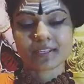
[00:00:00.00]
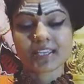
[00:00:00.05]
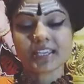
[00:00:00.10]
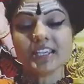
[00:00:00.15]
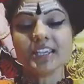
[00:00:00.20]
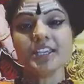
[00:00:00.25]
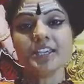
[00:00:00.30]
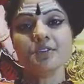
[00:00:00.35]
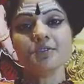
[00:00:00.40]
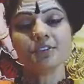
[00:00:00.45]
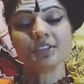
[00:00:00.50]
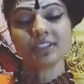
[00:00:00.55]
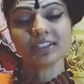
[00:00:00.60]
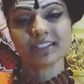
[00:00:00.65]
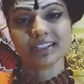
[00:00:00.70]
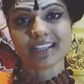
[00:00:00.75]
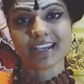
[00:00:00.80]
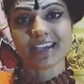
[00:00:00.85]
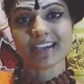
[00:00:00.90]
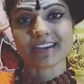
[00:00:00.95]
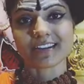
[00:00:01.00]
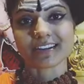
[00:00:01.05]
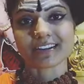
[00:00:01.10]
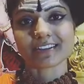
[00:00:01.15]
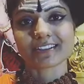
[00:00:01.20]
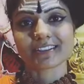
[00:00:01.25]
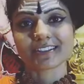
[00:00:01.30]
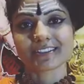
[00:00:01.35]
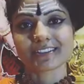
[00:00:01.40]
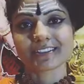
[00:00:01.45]
even there,
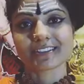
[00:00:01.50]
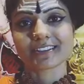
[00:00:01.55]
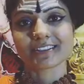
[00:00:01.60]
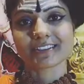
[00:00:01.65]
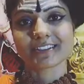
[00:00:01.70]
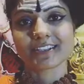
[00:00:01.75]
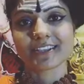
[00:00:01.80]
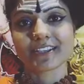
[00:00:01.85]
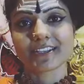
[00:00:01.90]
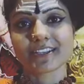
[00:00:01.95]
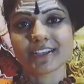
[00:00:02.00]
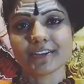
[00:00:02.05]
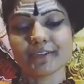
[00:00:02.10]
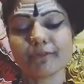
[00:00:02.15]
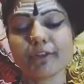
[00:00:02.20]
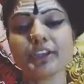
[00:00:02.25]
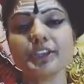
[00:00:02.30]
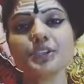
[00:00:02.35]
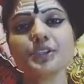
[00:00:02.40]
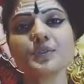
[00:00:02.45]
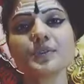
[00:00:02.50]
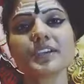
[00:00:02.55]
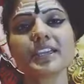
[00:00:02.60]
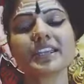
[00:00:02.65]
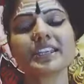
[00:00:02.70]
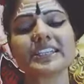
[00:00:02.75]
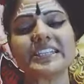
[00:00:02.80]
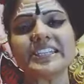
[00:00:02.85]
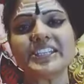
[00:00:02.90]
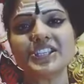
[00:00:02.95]
when you
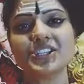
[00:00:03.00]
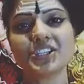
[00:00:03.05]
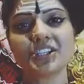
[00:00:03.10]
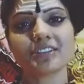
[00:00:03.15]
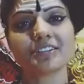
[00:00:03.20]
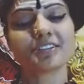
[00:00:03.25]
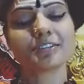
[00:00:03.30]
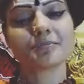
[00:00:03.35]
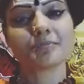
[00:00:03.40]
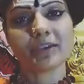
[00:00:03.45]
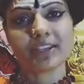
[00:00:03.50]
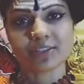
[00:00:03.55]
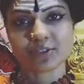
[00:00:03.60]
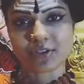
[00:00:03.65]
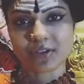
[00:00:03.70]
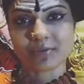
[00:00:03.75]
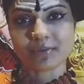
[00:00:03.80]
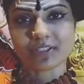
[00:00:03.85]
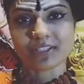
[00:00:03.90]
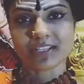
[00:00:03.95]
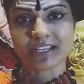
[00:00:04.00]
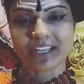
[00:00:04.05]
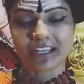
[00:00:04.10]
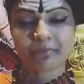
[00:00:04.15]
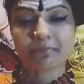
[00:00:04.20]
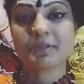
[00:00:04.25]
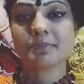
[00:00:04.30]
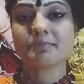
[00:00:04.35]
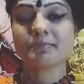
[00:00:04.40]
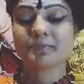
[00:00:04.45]
get initiated by Swamiji, like
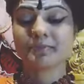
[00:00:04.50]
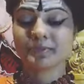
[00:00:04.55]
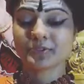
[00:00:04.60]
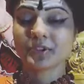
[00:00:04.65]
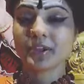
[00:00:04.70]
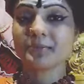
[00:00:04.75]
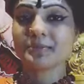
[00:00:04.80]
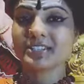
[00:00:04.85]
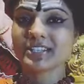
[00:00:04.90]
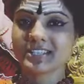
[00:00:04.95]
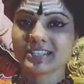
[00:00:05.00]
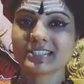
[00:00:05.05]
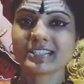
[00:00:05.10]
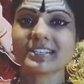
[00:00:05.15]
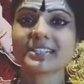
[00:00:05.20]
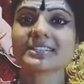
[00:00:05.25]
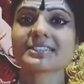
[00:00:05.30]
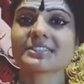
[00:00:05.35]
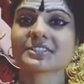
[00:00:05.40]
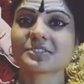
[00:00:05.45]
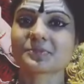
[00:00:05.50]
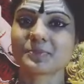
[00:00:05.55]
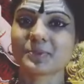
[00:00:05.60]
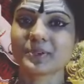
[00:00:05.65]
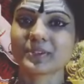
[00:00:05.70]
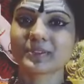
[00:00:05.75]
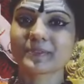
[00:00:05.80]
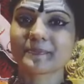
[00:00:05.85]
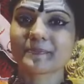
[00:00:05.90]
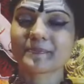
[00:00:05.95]
Swamiji has said in this book,
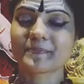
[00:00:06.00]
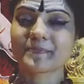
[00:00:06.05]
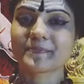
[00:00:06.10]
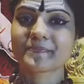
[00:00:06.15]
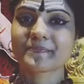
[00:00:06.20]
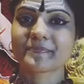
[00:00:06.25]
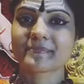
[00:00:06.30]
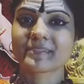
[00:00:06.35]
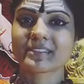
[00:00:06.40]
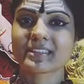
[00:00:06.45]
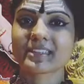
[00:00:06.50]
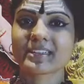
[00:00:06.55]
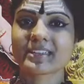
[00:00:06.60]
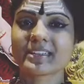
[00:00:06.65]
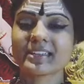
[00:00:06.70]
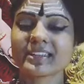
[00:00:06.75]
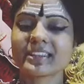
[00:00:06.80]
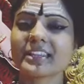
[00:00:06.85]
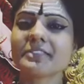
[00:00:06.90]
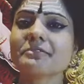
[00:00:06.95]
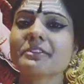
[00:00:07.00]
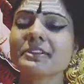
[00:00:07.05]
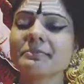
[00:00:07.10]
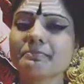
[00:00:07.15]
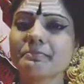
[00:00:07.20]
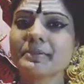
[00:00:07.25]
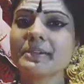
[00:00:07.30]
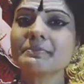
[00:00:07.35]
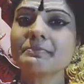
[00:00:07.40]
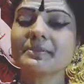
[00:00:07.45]
that when
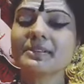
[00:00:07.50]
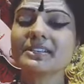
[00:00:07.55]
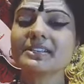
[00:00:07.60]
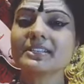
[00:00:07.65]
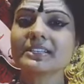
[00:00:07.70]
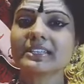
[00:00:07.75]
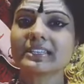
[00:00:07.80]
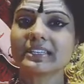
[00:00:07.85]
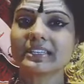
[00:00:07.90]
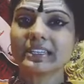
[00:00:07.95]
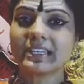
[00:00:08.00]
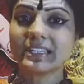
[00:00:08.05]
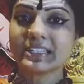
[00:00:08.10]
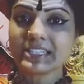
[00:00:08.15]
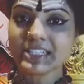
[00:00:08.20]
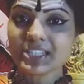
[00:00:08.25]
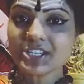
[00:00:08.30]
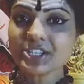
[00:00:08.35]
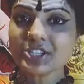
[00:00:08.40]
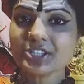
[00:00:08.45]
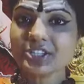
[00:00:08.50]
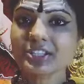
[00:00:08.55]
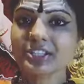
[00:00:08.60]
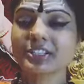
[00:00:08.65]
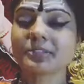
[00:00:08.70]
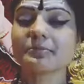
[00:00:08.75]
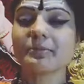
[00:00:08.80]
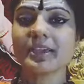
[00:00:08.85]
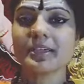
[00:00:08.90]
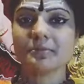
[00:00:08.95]
people get
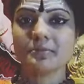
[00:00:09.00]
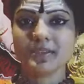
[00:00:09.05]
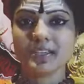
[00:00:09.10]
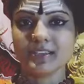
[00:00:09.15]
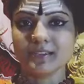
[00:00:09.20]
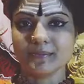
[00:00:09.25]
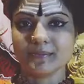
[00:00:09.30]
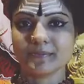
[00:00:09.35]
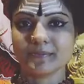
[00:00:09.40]
initiated by me,